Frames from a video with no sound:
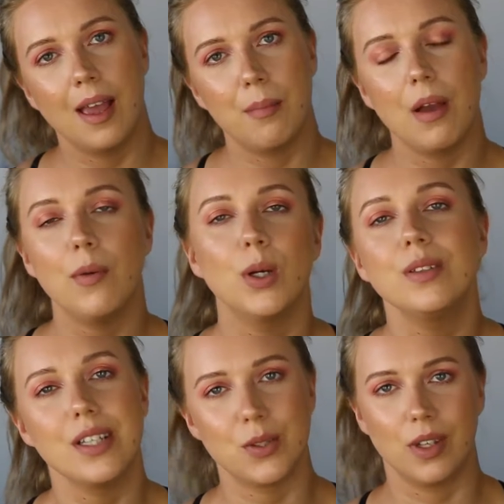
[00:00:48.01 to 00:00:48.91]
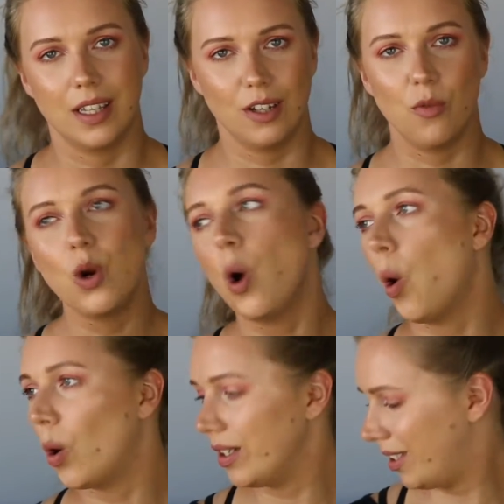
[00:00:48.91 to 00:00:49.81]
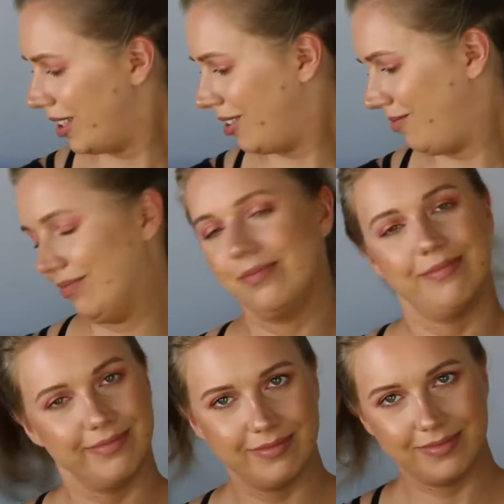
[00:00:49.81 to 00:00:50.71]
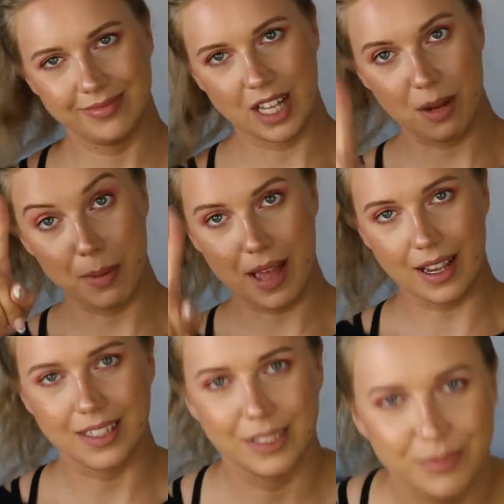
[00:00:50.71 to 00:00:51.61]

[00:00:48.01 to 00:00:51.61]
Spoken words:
My phone is ringing, of course. I'll be back.